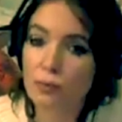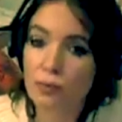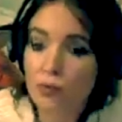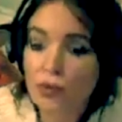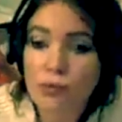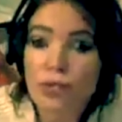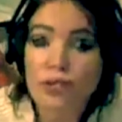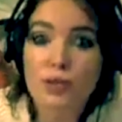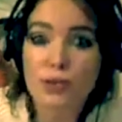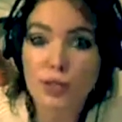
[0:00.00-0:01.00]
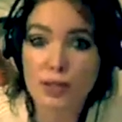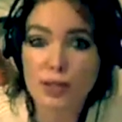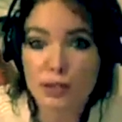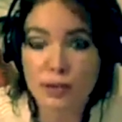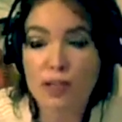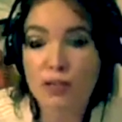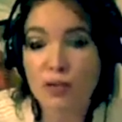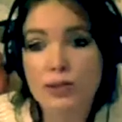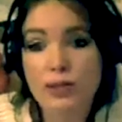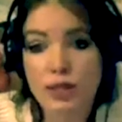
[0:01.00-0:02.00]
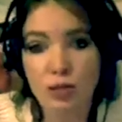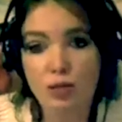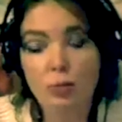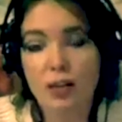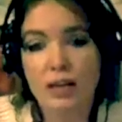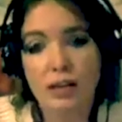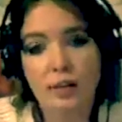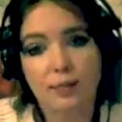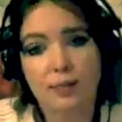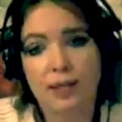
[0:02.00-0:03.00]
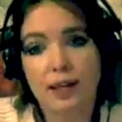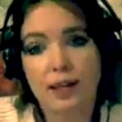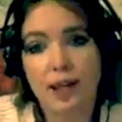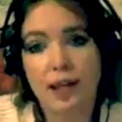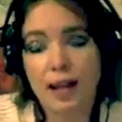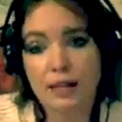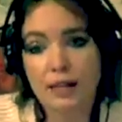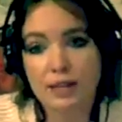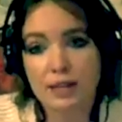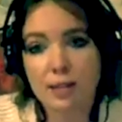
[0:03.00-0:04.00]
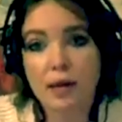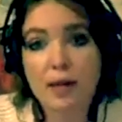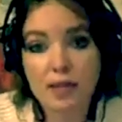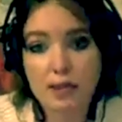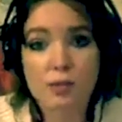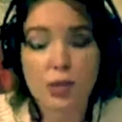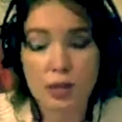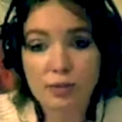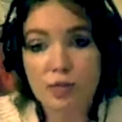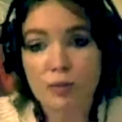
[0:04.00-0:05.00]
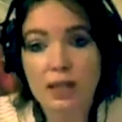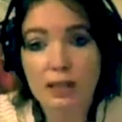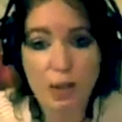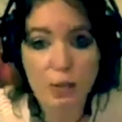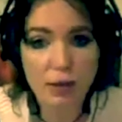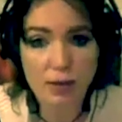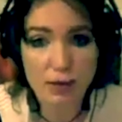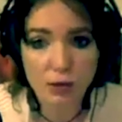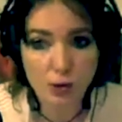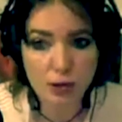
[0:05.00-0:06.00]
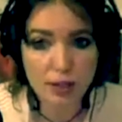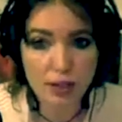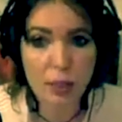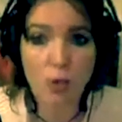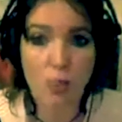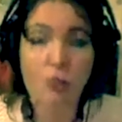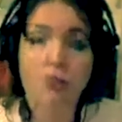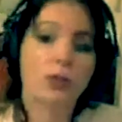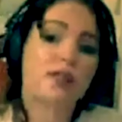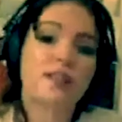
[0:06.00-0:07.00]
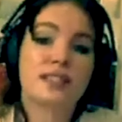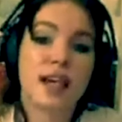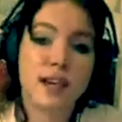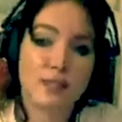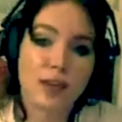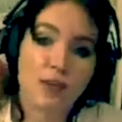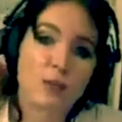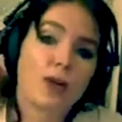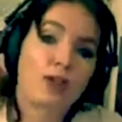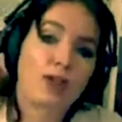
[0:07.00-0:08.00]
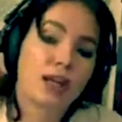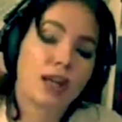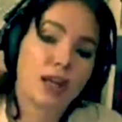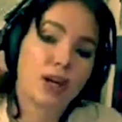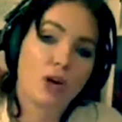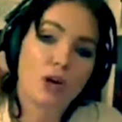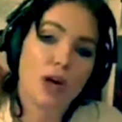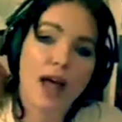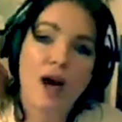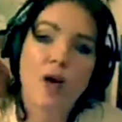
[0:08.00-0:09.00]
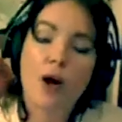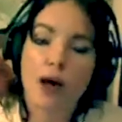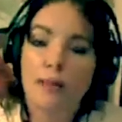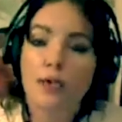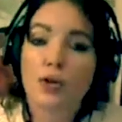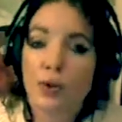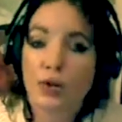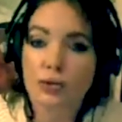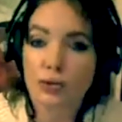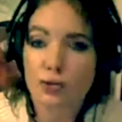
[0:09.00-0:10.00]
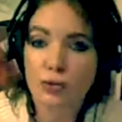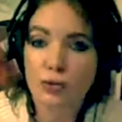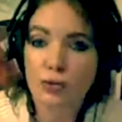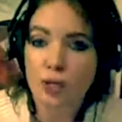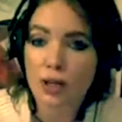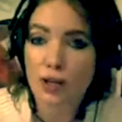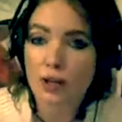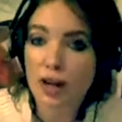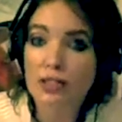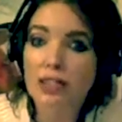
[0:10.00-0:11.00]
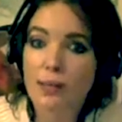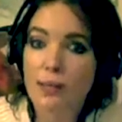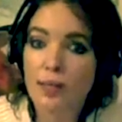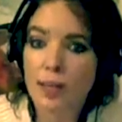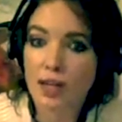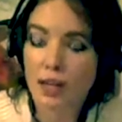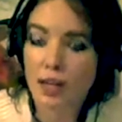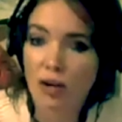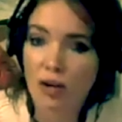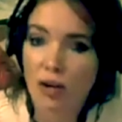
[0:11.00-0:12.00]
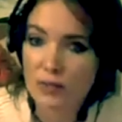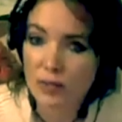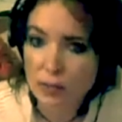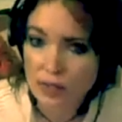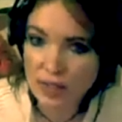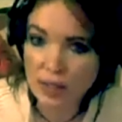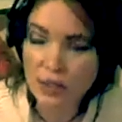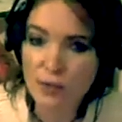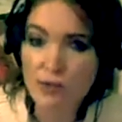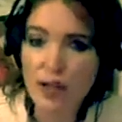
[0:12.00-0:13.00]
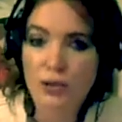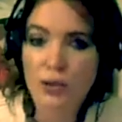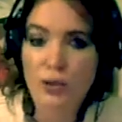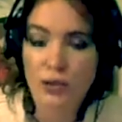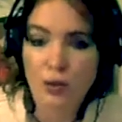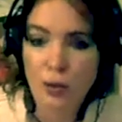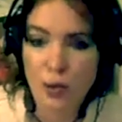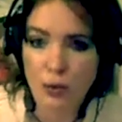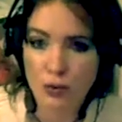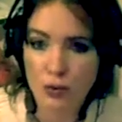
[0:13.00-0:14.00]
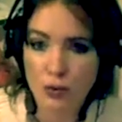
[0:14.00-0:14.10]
the resources and your money. And money is a really big topic for Taurus at the moment, with saving, with how I'm going to create something of substantial value in the world,